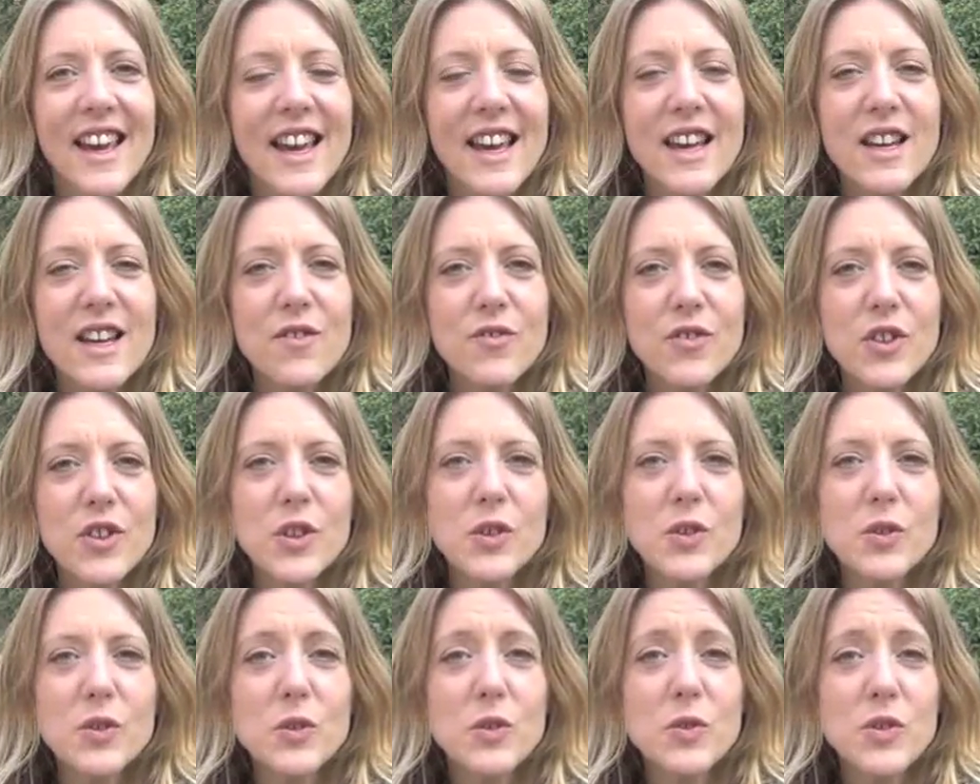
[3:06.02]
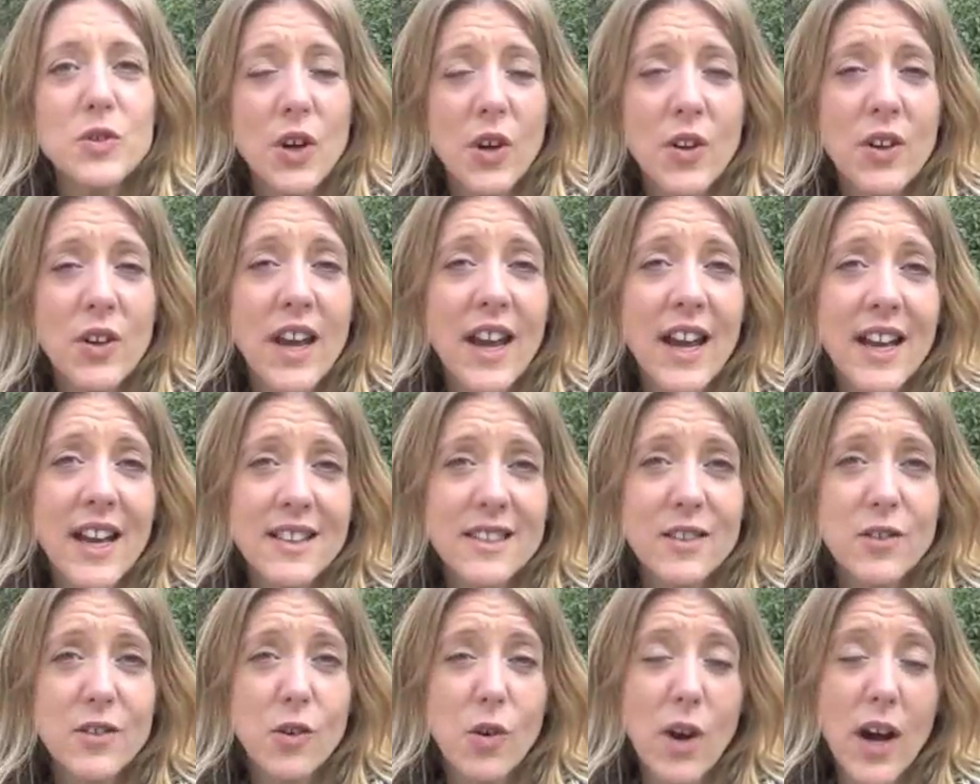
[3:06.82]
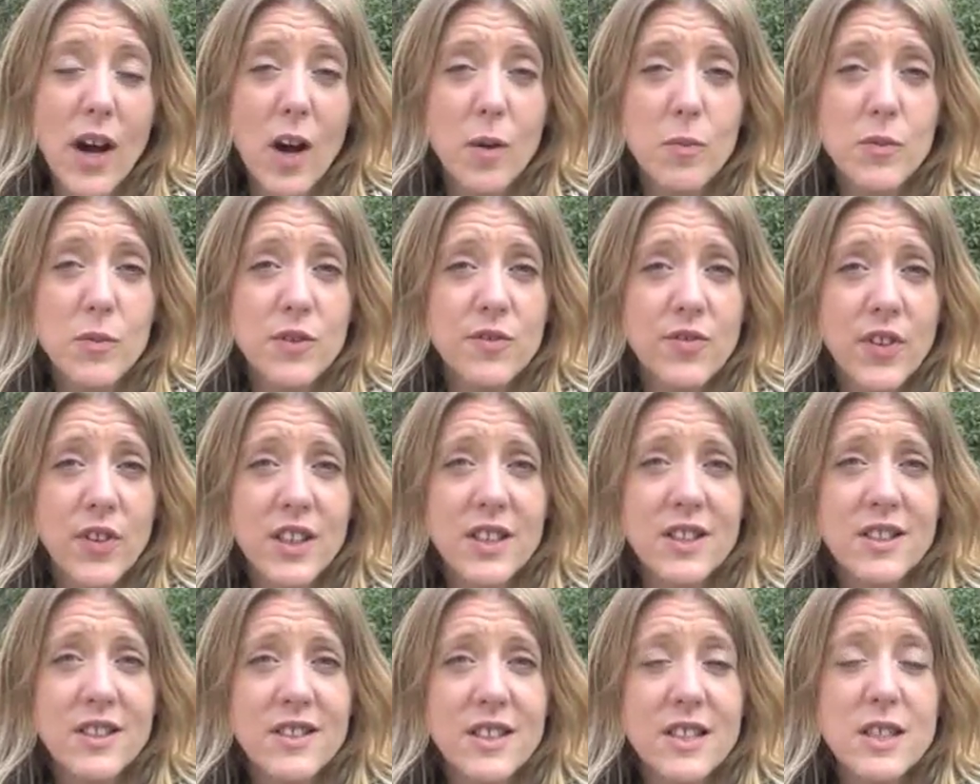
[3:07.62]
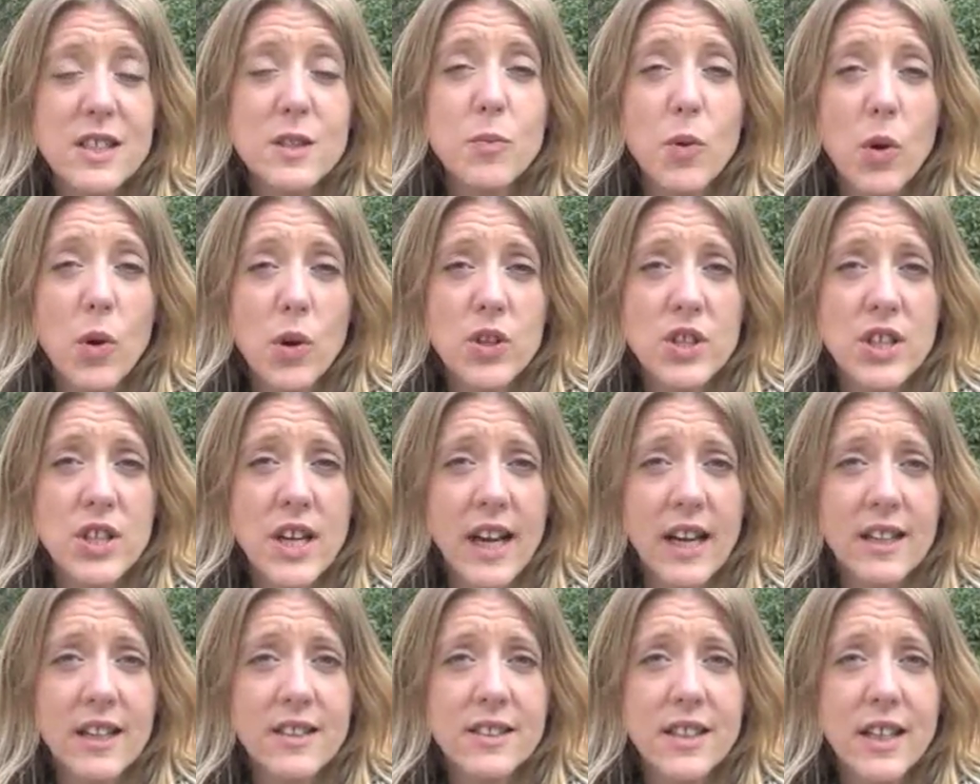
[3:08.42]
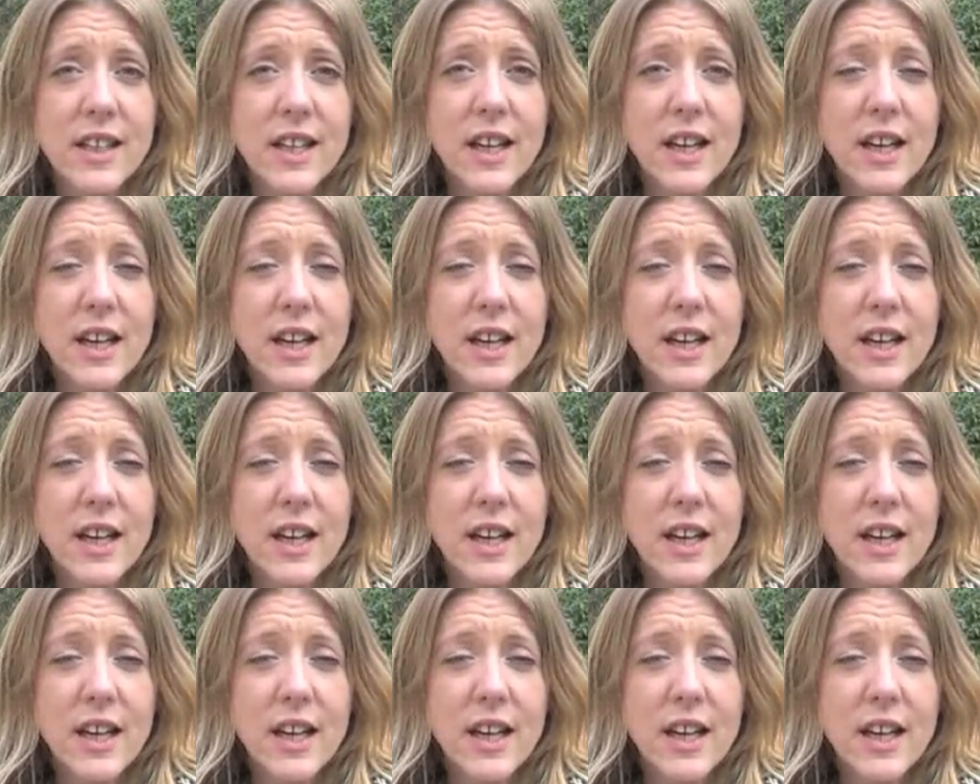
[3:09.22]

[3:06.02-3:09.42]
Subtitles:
If you donate or help to fund this project,